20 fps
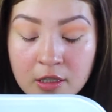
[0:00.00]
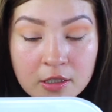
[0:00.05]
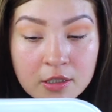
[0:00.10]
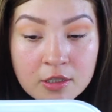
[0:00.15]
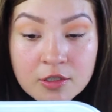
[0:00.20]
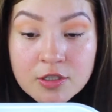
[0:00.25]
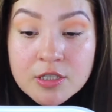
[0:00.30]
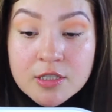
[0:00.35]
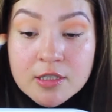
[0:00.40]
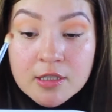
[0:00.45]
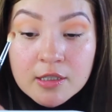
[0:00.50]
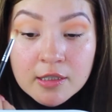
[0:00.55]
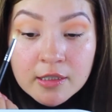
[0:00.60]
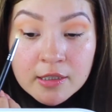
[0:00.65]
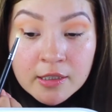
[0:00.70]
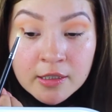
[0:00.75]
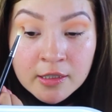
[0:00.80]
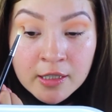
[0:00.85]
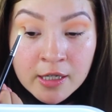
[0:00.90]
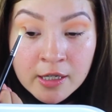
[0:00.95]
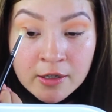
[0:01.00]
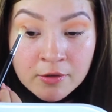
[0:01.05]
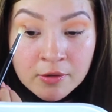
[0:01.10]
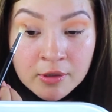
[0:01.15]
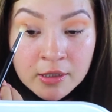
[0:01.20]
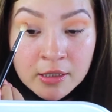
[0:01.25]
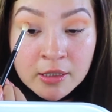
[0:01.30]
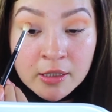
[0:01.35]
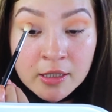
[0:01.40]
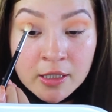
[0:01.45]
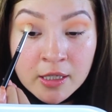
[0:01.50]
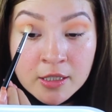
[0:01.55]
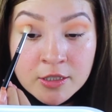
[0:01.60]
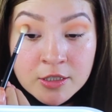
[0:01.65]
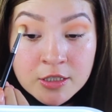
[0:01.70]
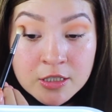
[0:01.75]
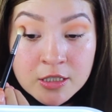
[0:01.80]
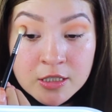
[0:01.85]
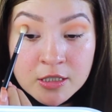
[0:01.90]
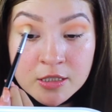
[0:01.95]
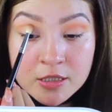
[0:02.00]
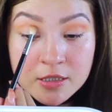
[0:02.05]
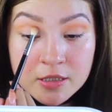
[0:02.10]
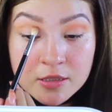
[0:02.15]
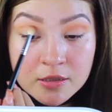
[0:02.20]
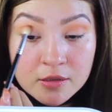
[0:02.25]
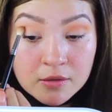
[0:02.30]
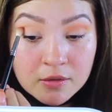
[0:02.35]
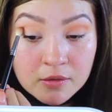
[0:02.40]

and just clean out any edges.